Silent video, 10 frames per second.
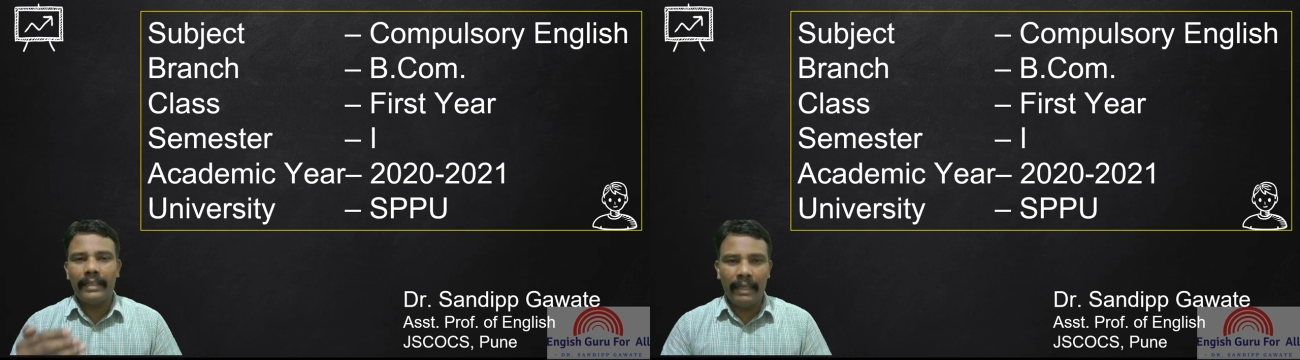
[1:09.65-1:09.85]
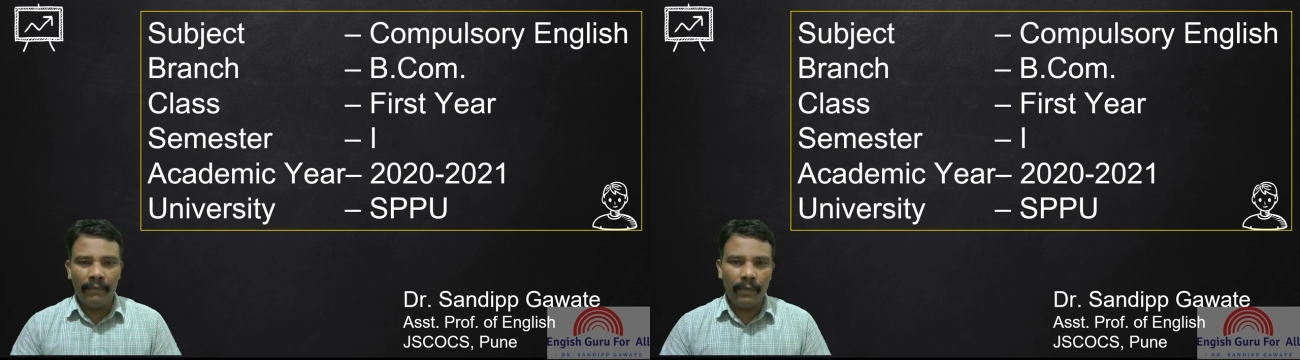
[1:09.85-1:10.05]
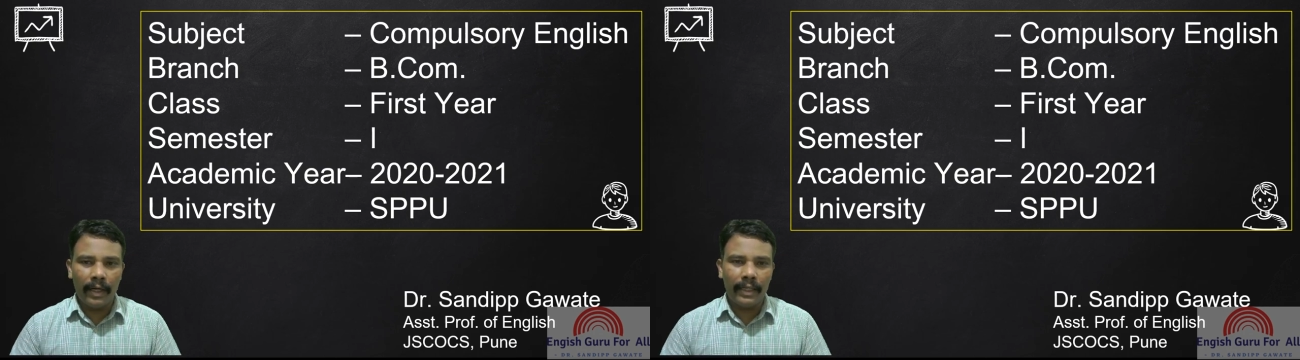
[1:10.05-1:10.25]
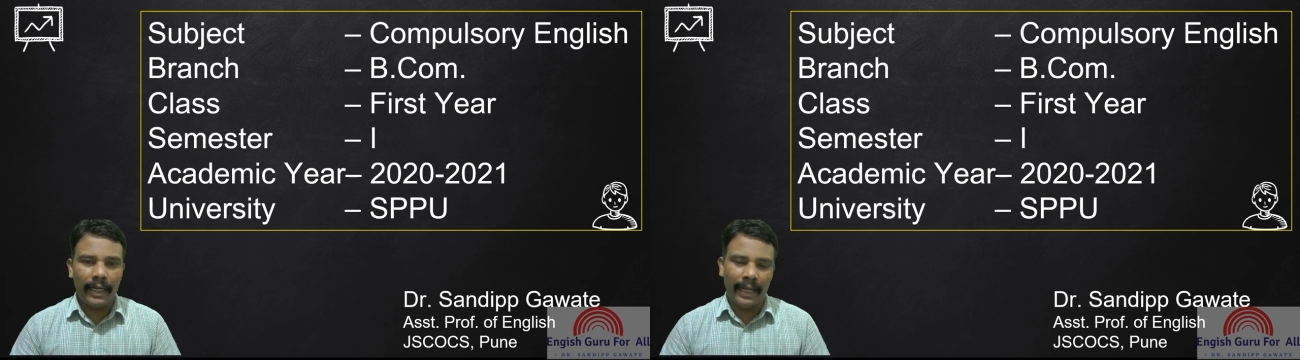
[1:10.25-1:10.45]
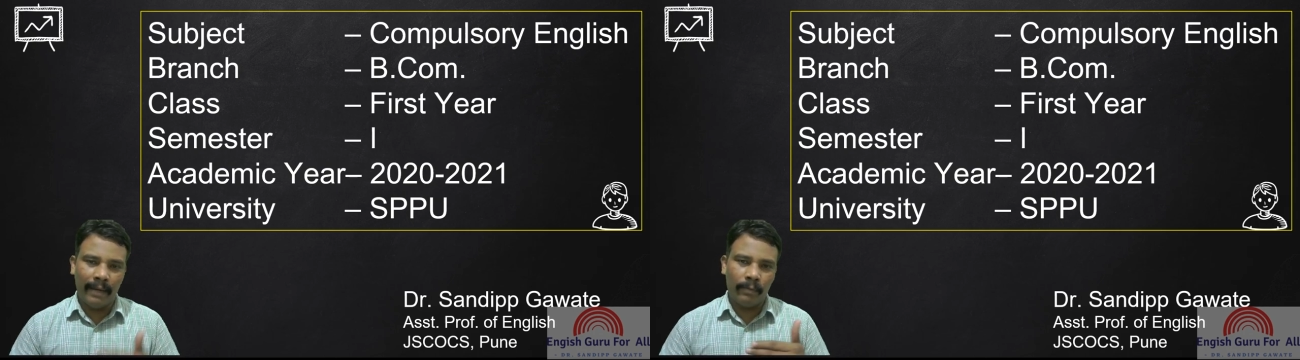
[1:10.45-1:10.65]
different
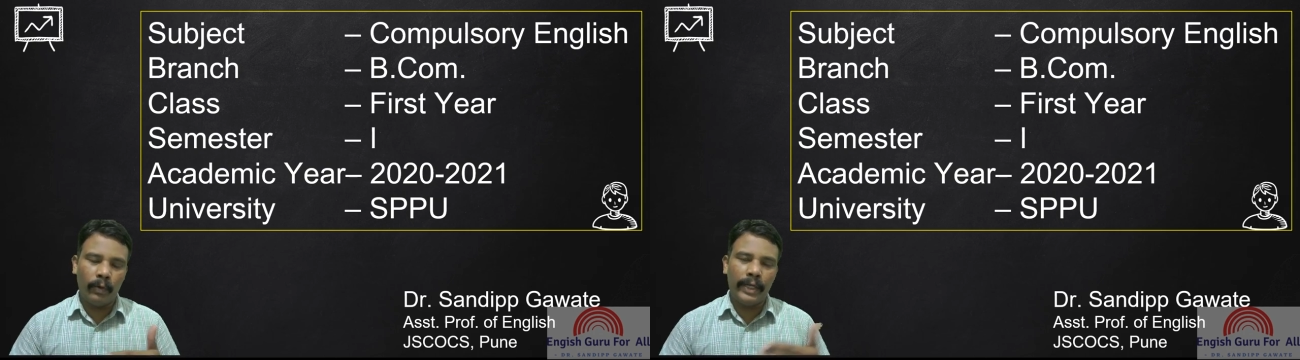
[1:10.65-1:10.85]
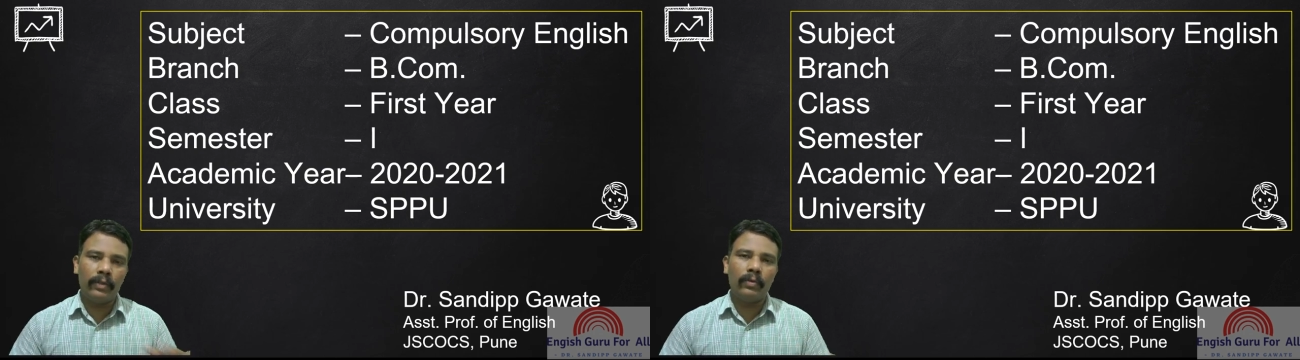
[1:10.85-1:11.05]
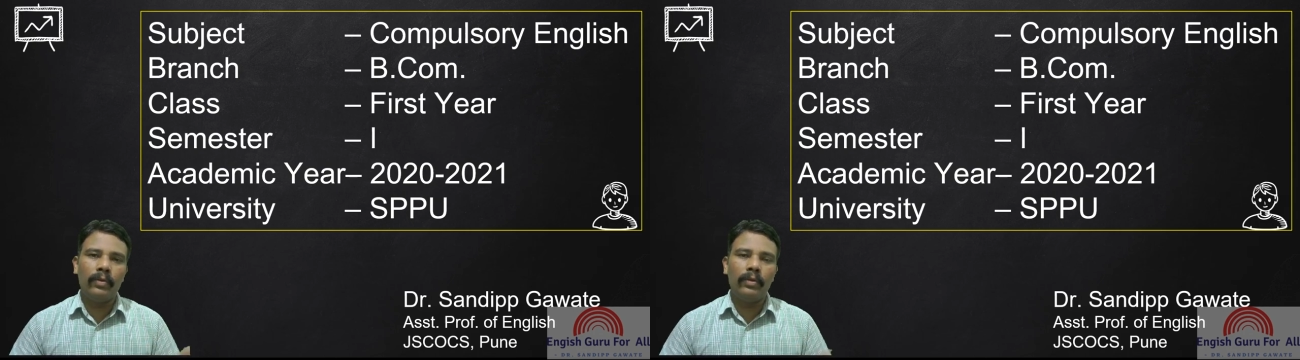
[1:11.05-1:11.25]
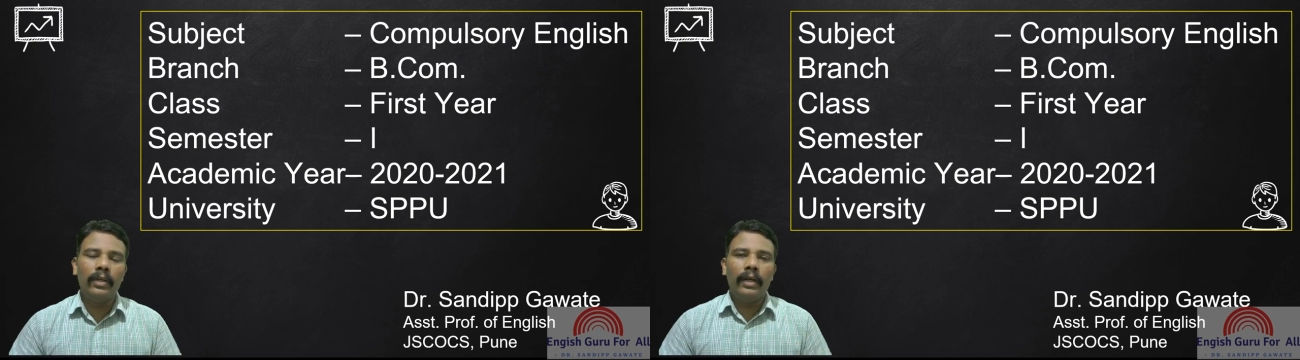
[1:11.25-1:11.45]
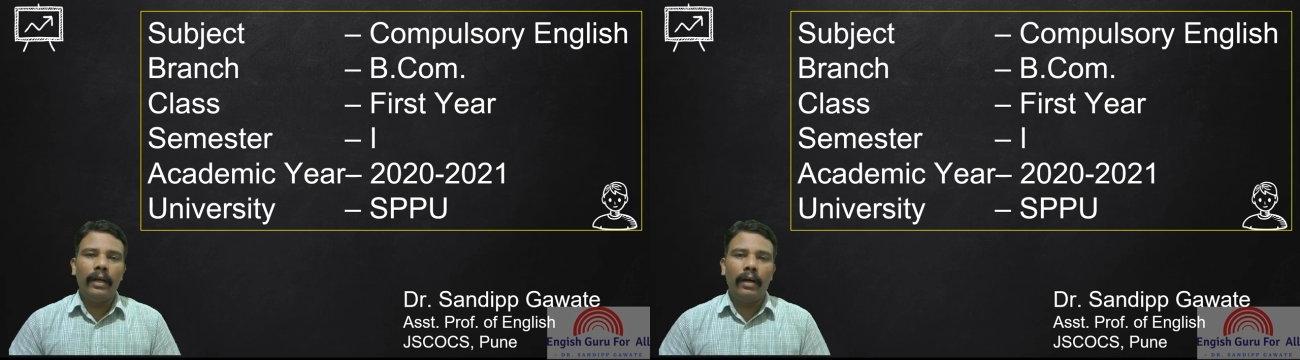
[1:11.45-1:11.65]
and I am going to
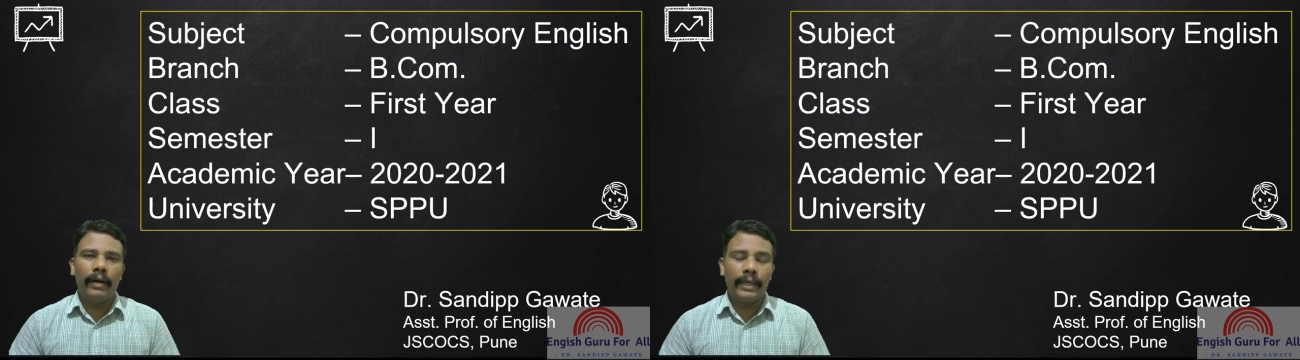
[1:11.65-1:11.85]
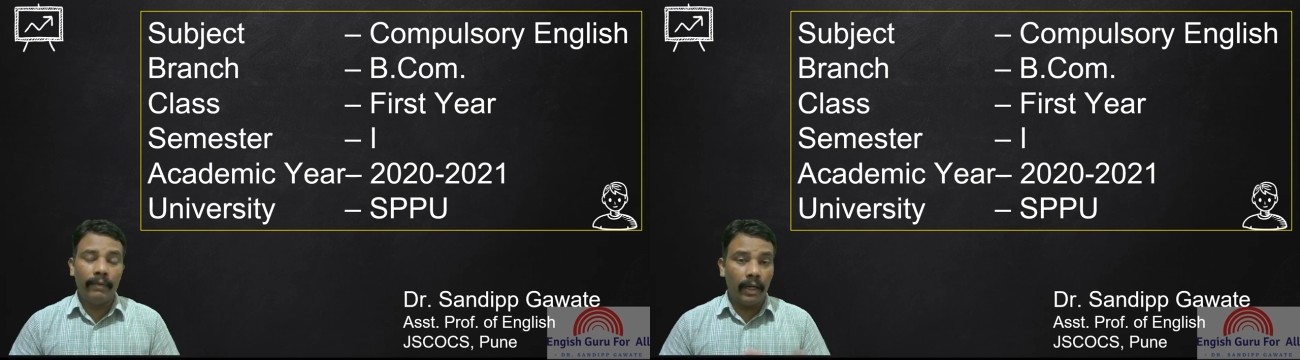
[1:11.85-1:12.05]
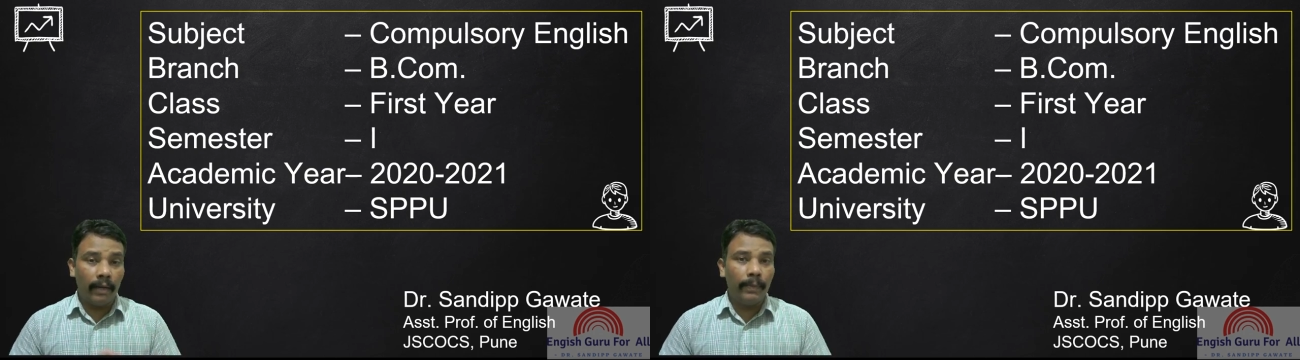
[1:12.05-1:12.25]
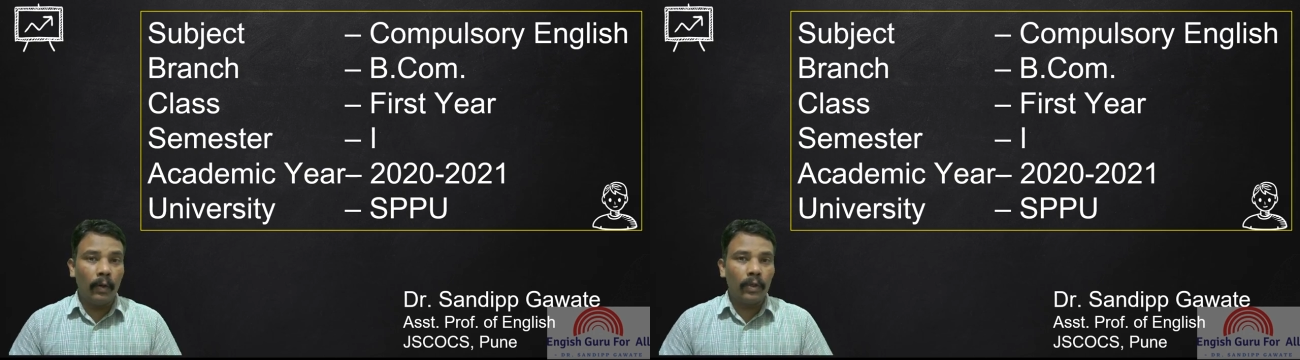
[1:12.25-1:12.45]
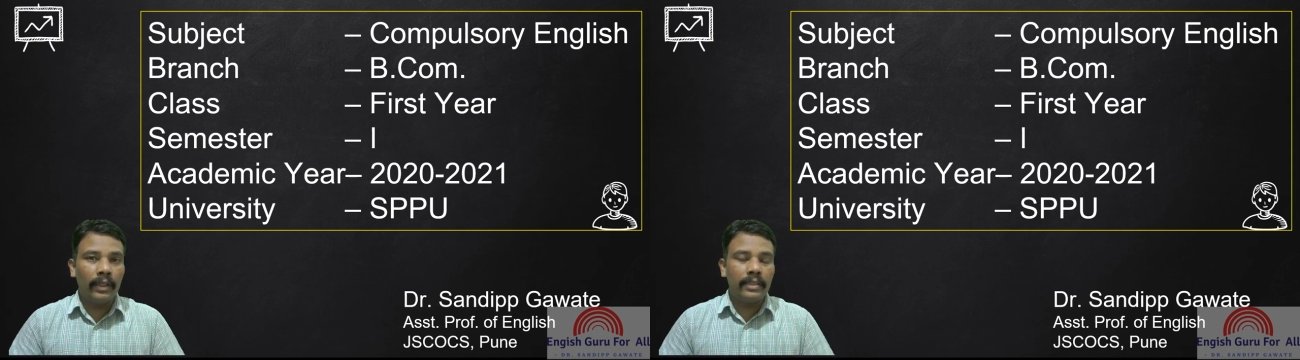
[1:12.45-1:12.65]
even
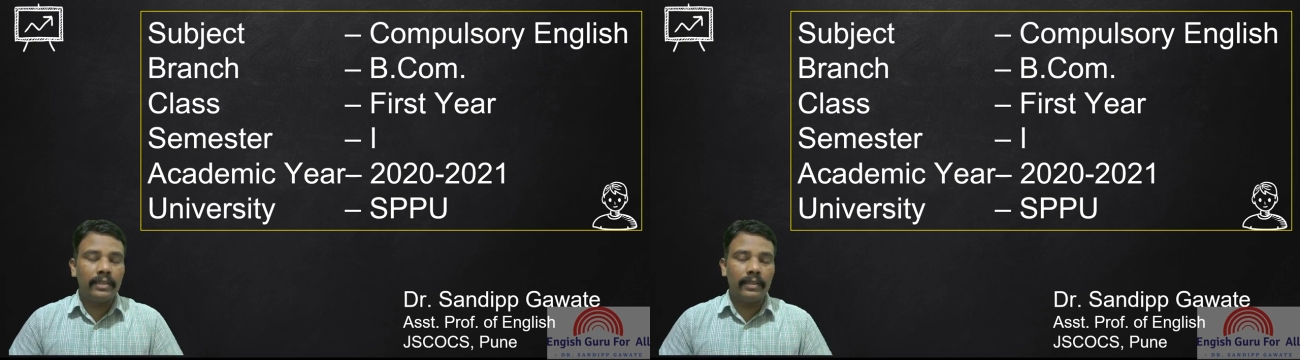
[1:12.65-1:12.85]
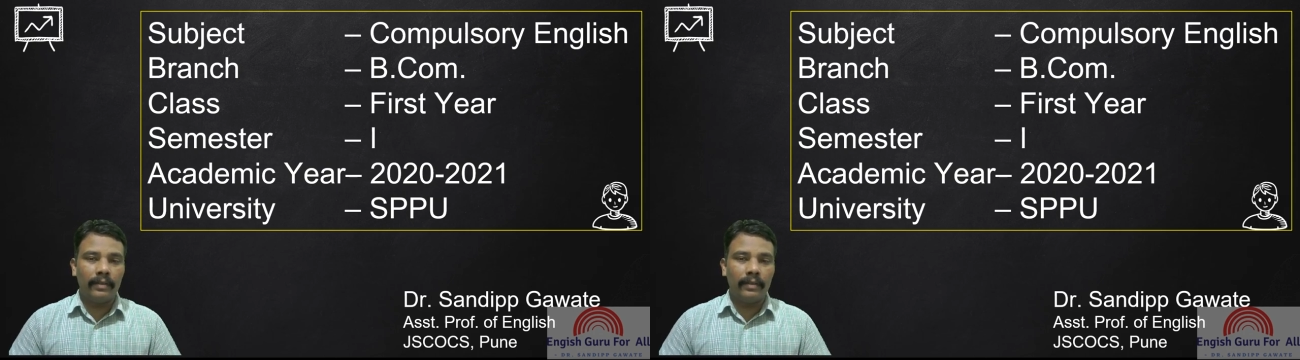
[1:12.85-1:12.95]
upload this